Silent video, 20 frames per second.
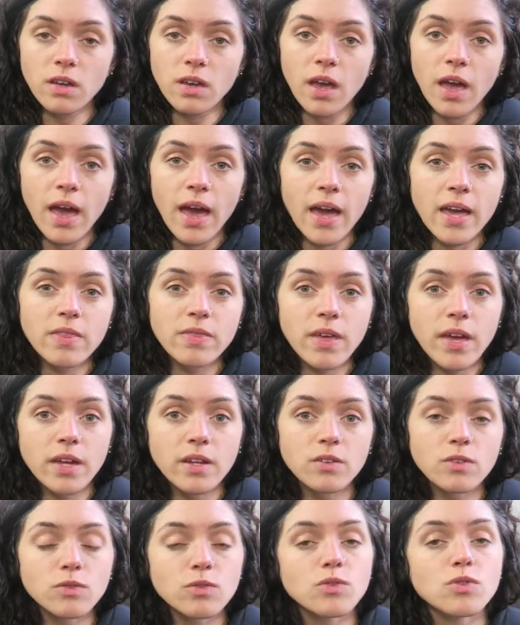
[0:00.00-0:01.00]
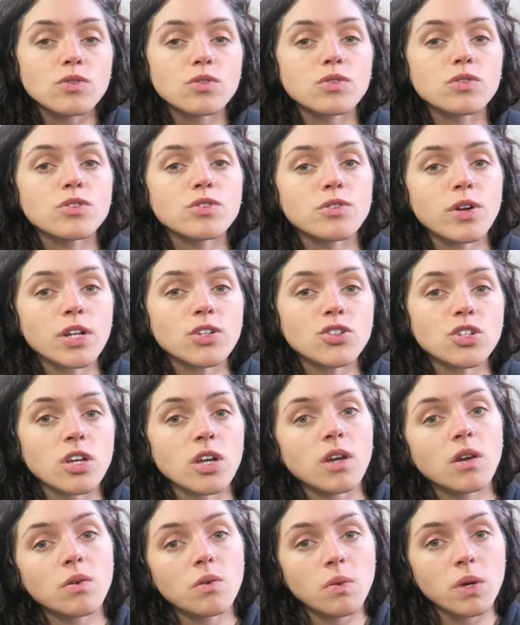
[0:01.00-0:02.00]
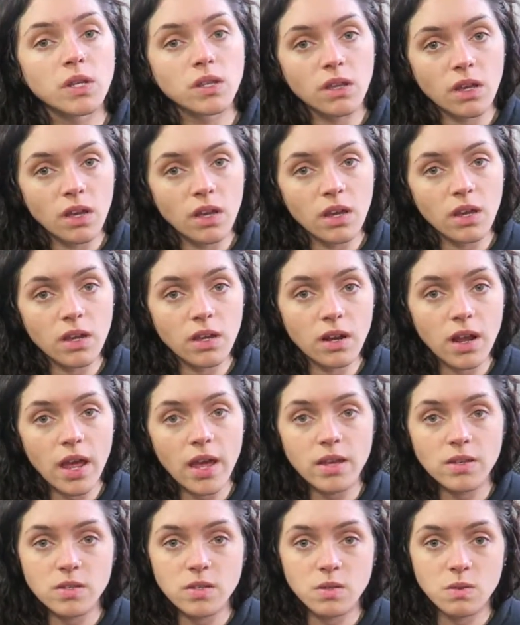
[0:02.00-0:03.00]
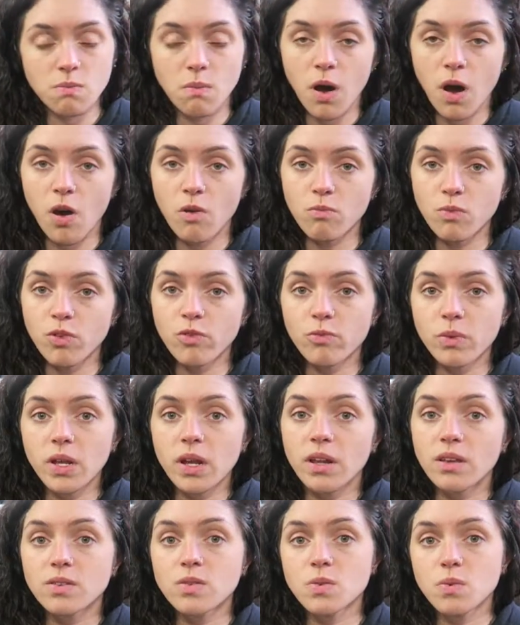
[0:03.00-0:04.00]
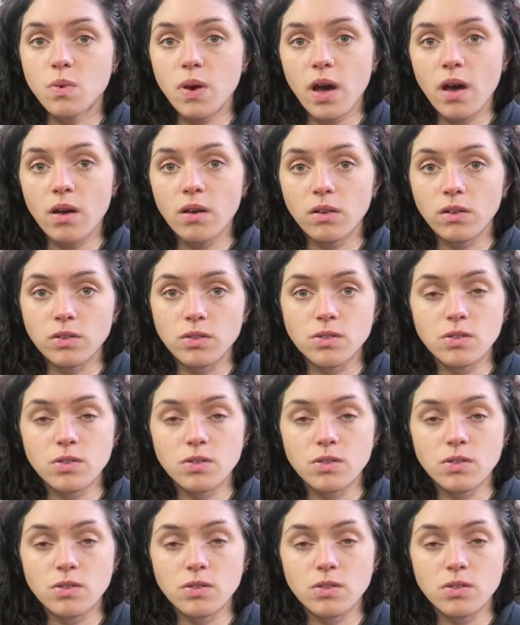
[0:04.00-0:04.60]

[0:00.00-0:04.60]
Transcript: and then stretching within a small movement as well.